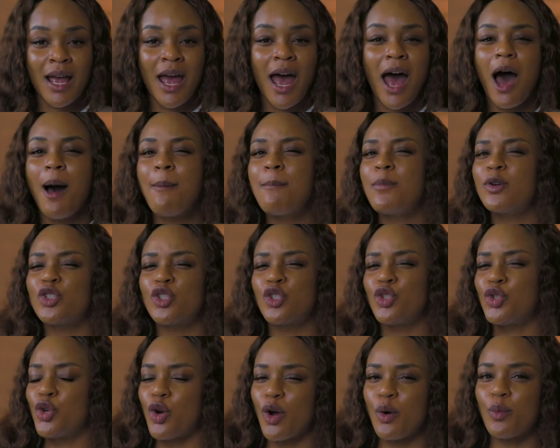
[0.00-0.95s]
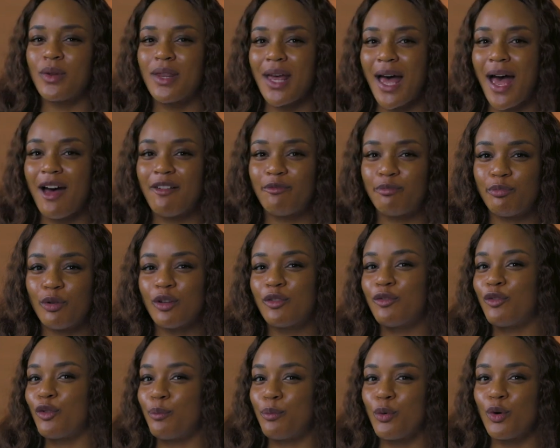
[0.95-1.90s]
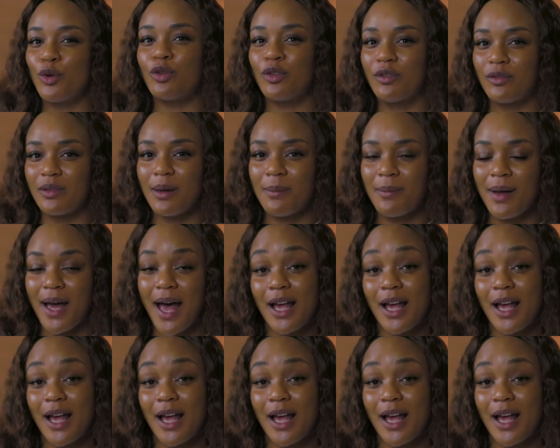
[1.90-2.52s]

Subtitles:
How much joy would that have brought for both of them,